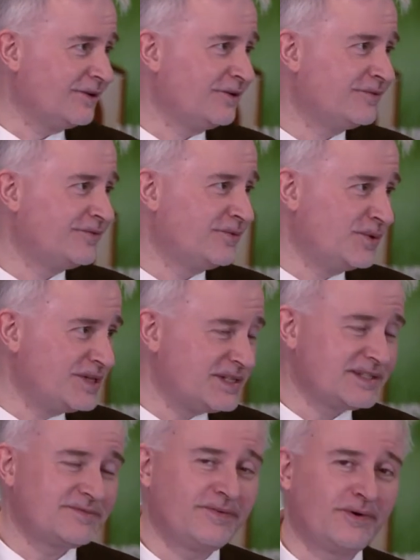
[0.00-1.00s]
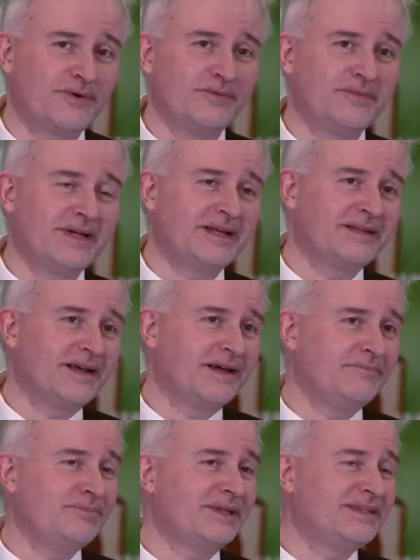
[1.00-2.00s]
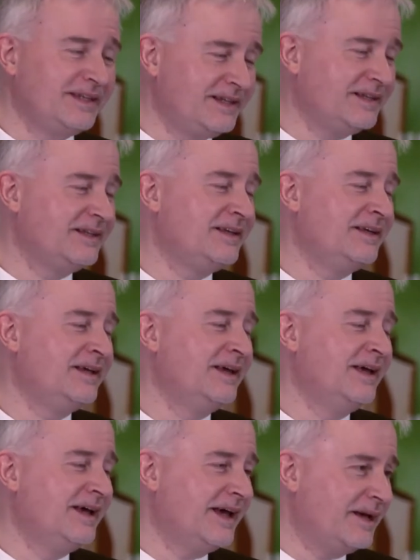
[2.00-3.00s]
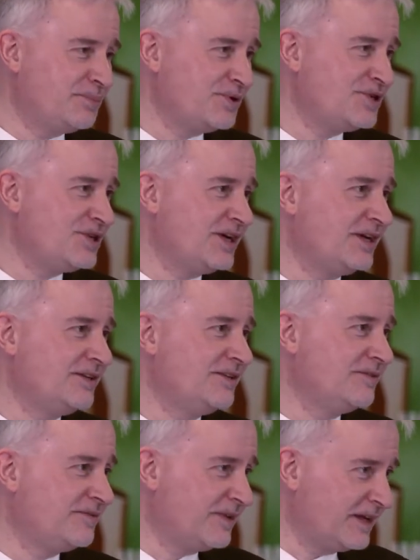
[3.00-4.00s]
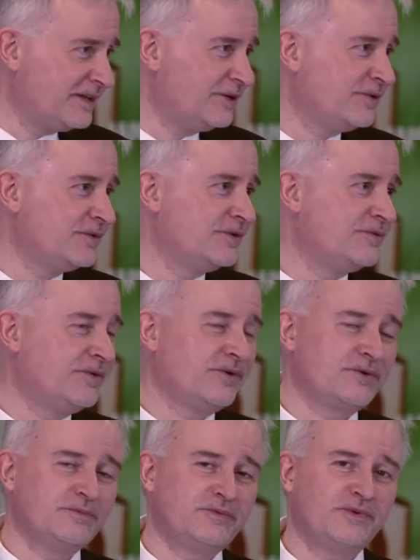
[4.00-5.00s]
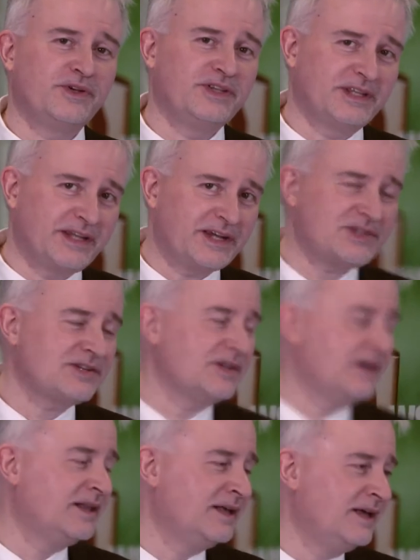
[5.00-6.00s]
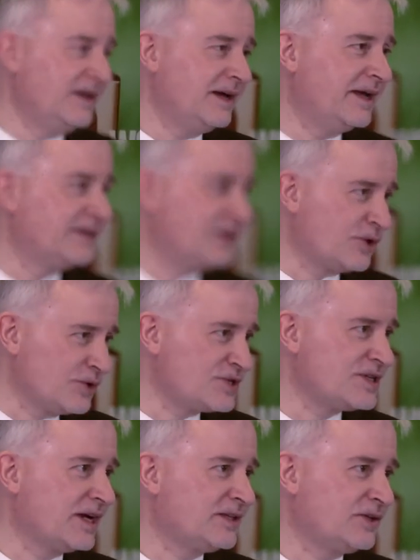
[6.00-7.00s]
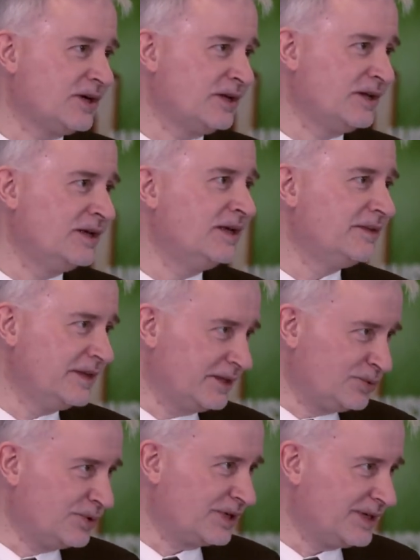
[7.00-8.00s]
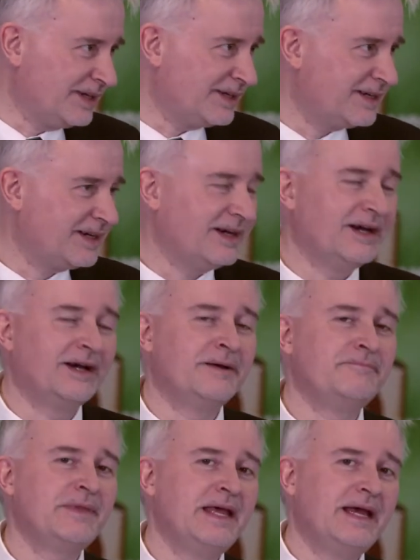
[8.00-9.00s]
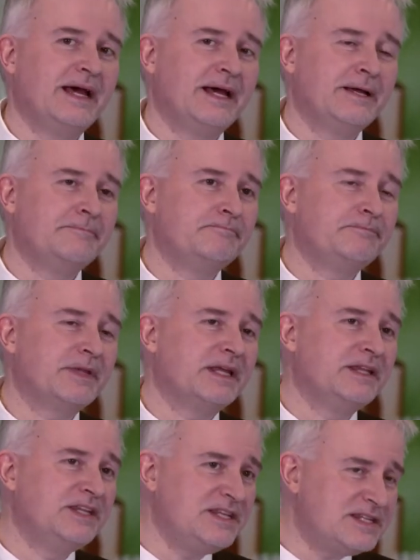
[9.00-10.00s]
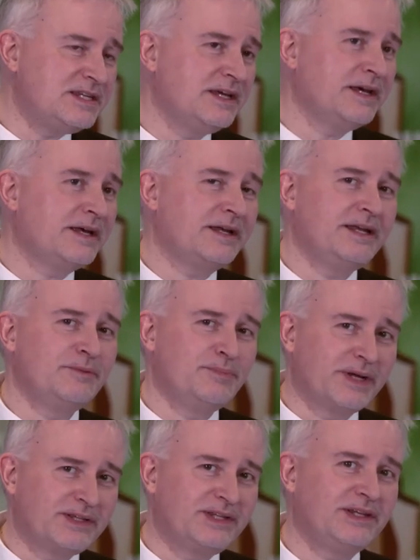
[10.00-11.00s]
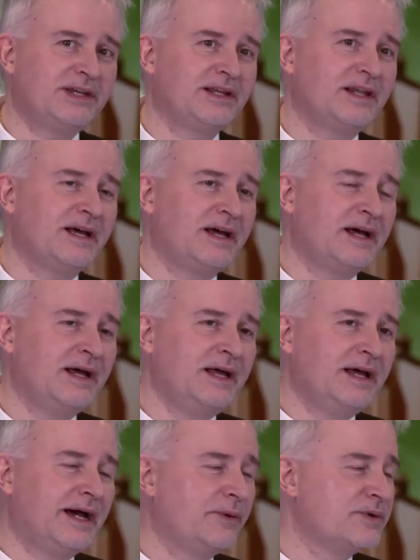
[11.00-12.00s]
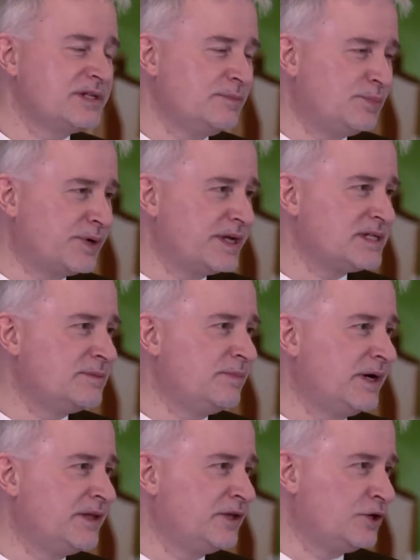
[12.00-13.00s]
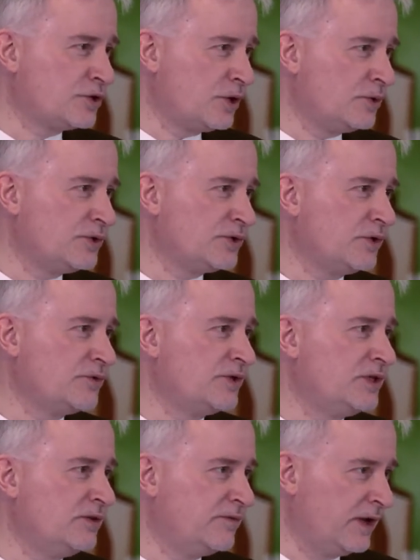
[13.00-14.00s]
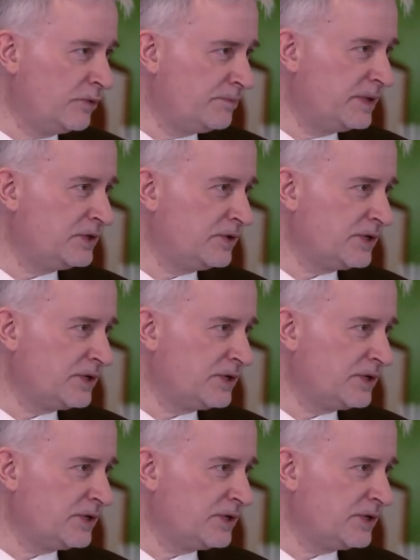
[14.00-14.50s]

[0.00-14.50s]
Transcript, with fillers: of WSIS Forum and I particularly appreciate the value of the forum for international and cross-sectoral networking. Uh, um, this year in particular, I was impressed by the growth of the development